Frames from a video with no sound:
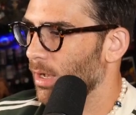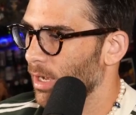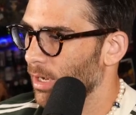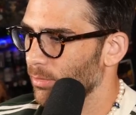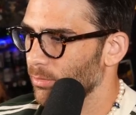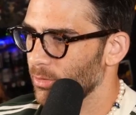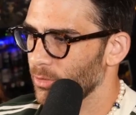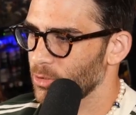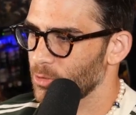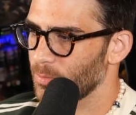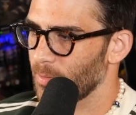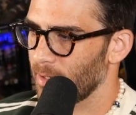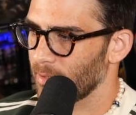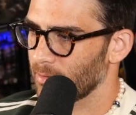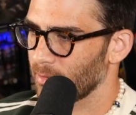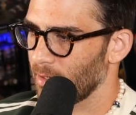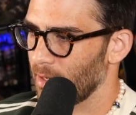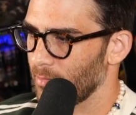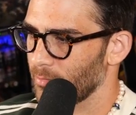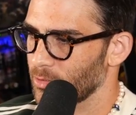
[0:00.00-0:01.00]
would
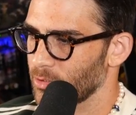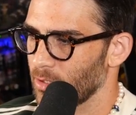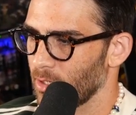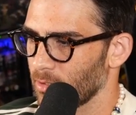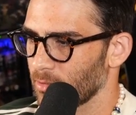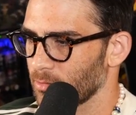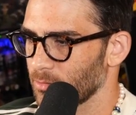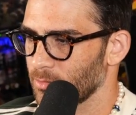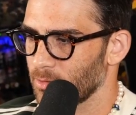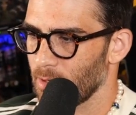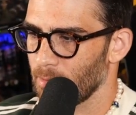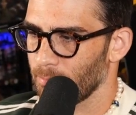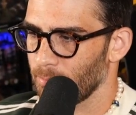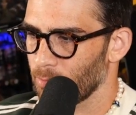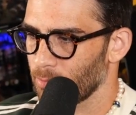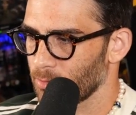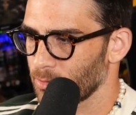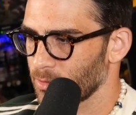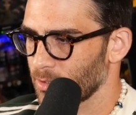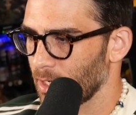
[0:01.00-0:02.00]
expect an average Doctors Without
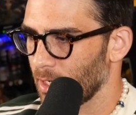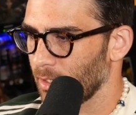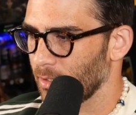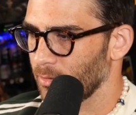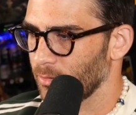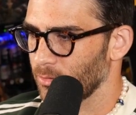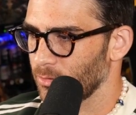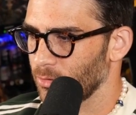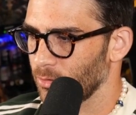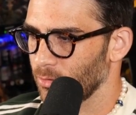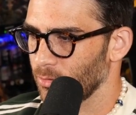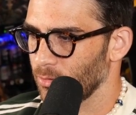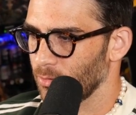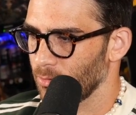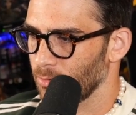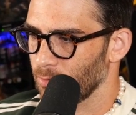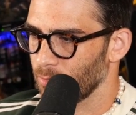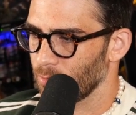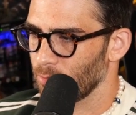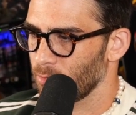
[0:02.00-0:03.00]
Borders guided to
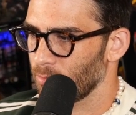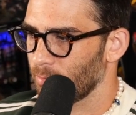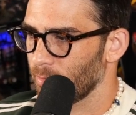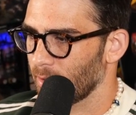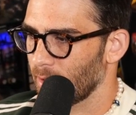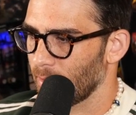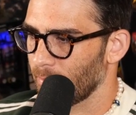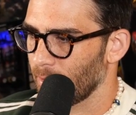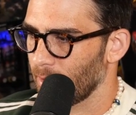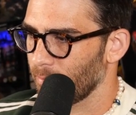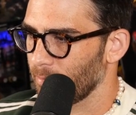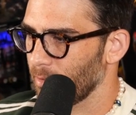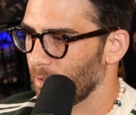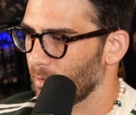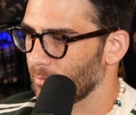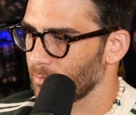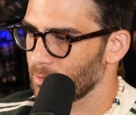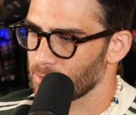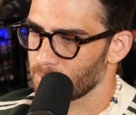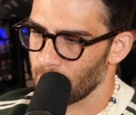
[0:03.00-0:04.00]
do, but I might be
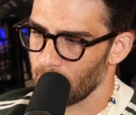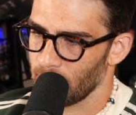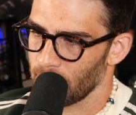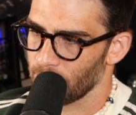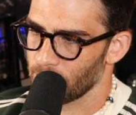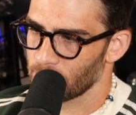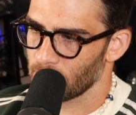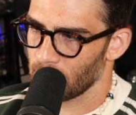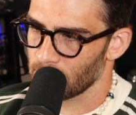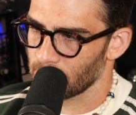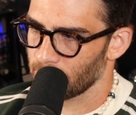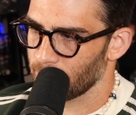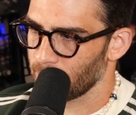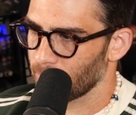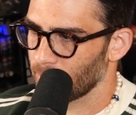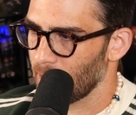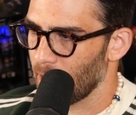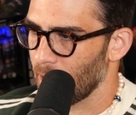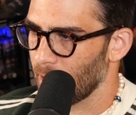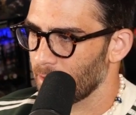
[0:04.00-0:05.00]
off. Doesn't matter. He was awesome.
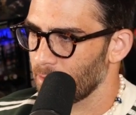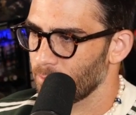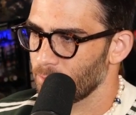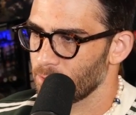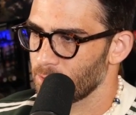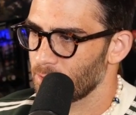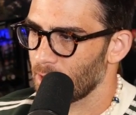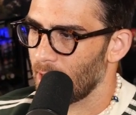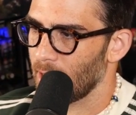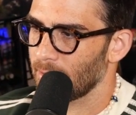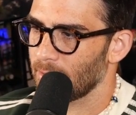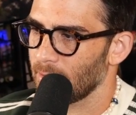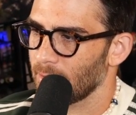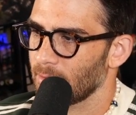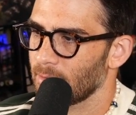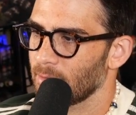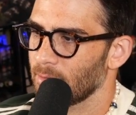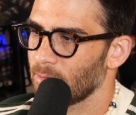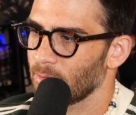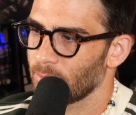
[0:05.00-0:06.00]
Yeah, he was. I
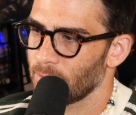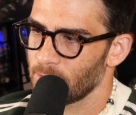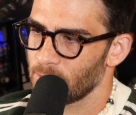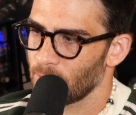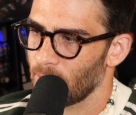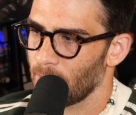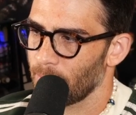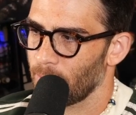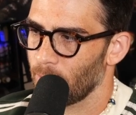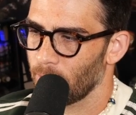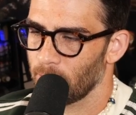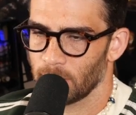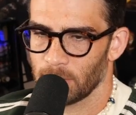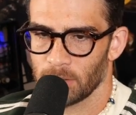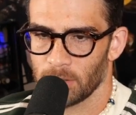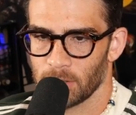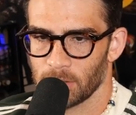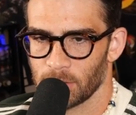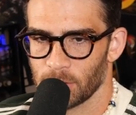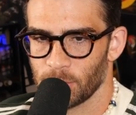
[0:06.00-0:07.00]
think the reason why I'm pointing
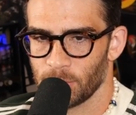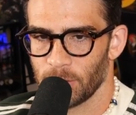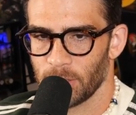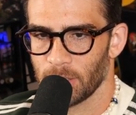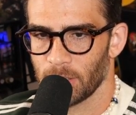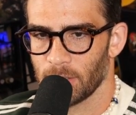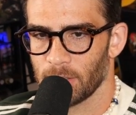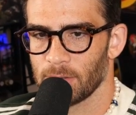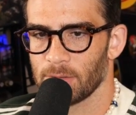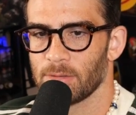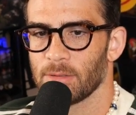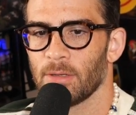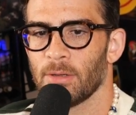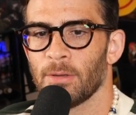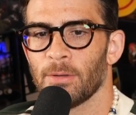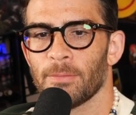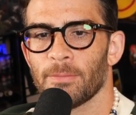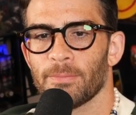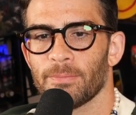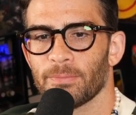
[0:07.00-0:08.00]
to this is because,
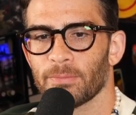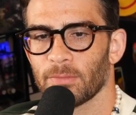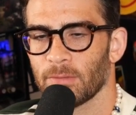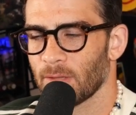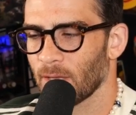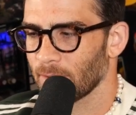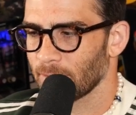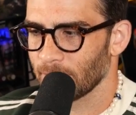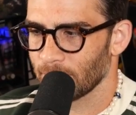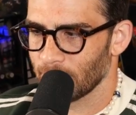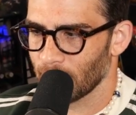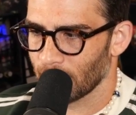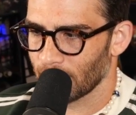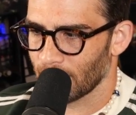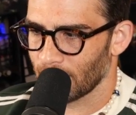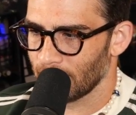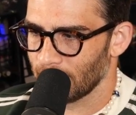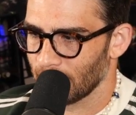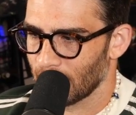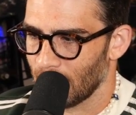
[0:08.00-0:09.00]
not to
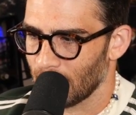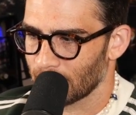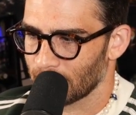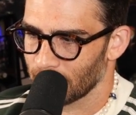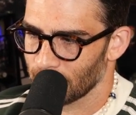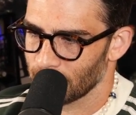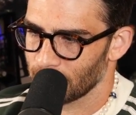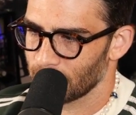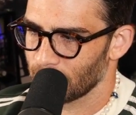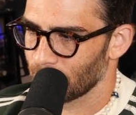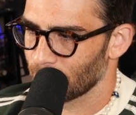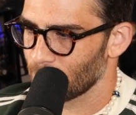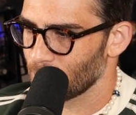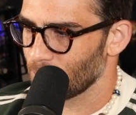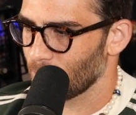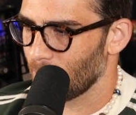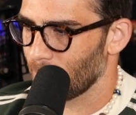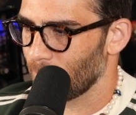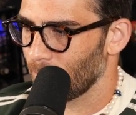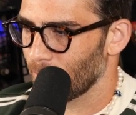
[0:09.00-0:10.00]
dunk on doctors, the
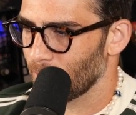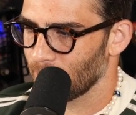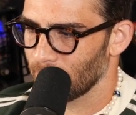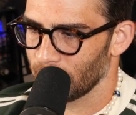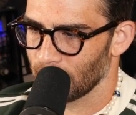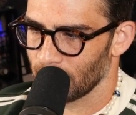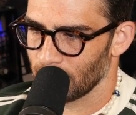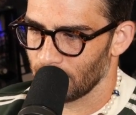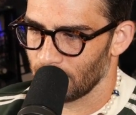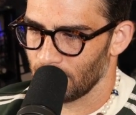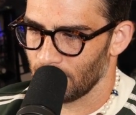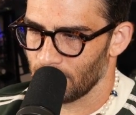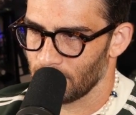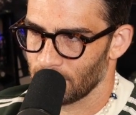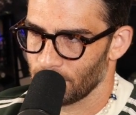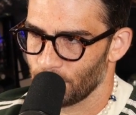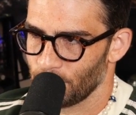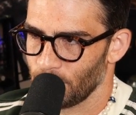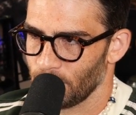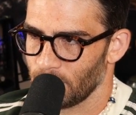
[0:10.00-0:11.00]
reason why I'm pointing to
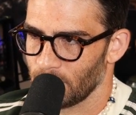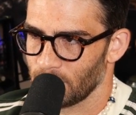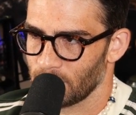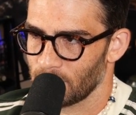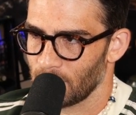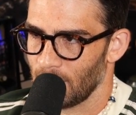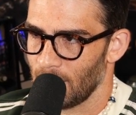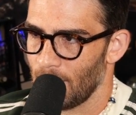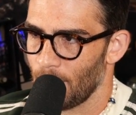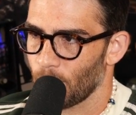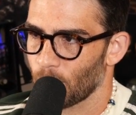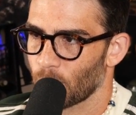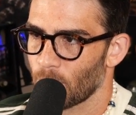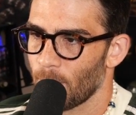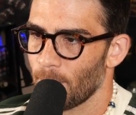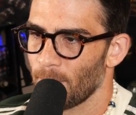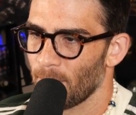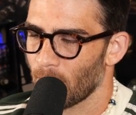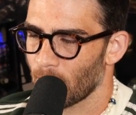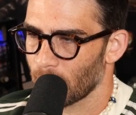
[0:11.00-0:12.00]
this is to say how
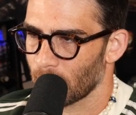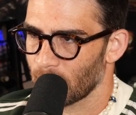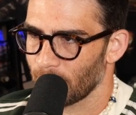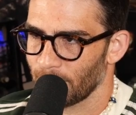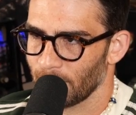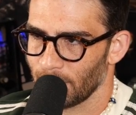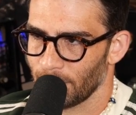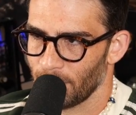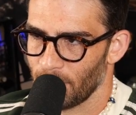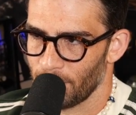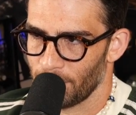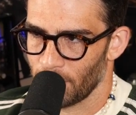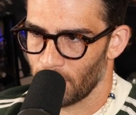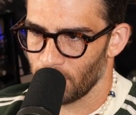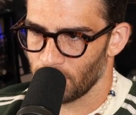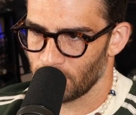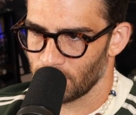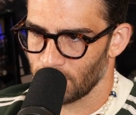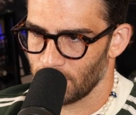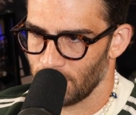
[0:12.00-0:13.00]
remarkable of a
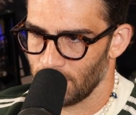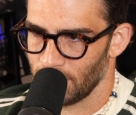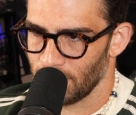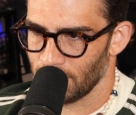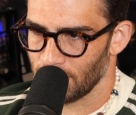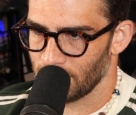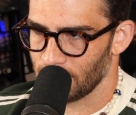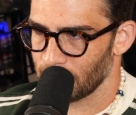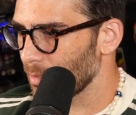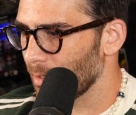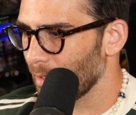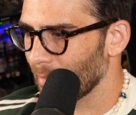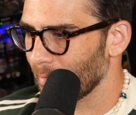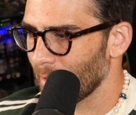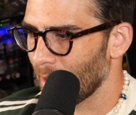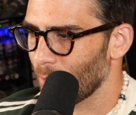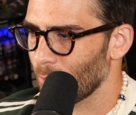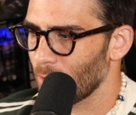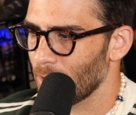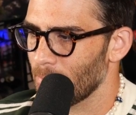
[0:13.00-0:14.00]
person he is and
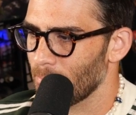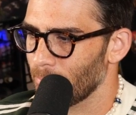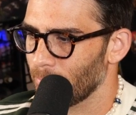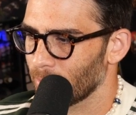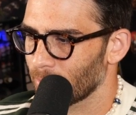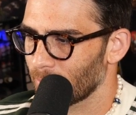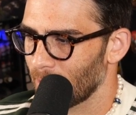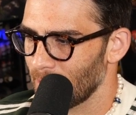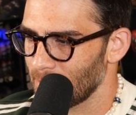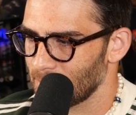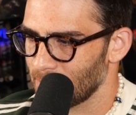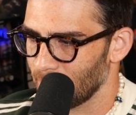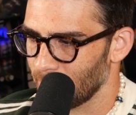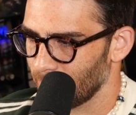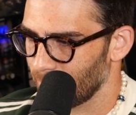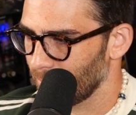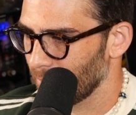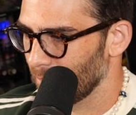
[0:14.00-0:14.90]
how impressive